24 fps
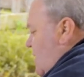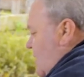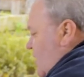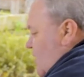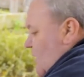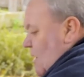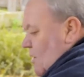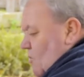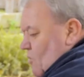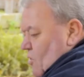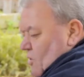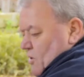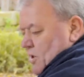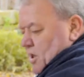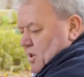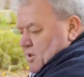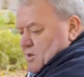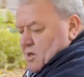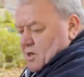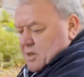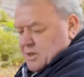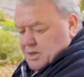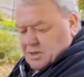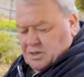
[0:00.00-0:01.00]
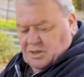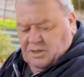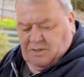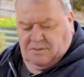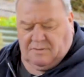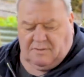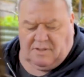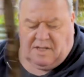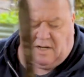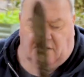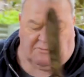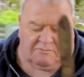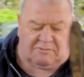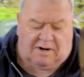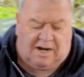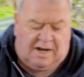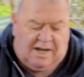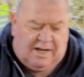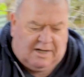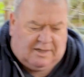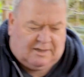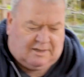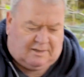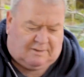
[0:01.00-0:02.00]
They're working nicely, and a
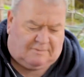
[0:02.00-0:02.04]
rag